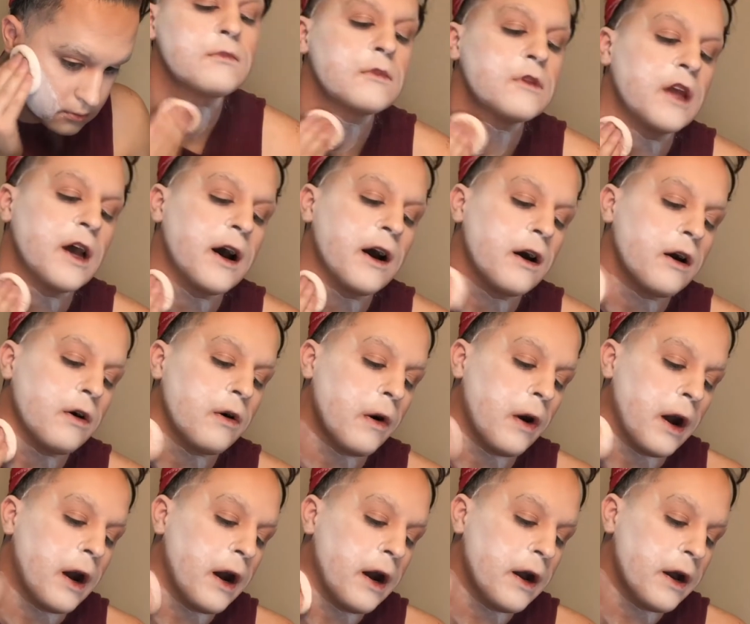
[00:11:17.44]
Now,
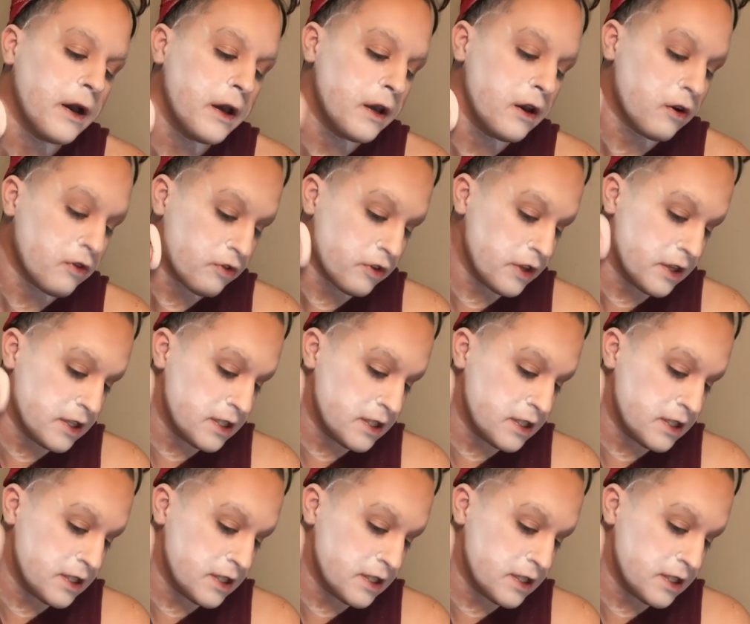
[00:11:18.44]
over the